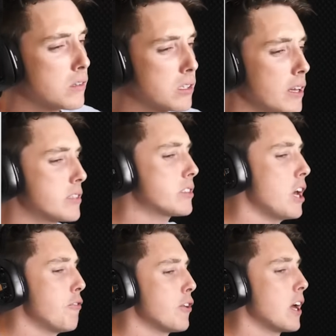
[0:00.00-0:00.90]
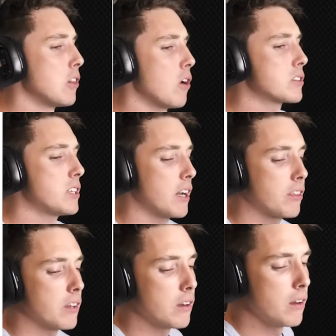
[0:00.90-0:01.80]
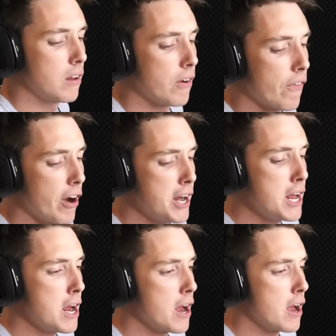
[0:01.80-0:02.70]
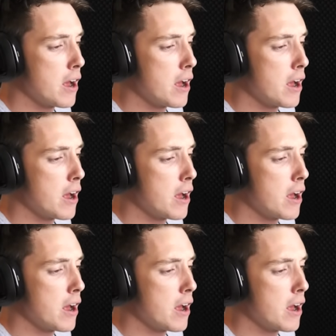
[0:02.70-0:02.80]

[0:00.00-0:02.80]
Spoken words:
So let's see if it unlocks anything. Ready?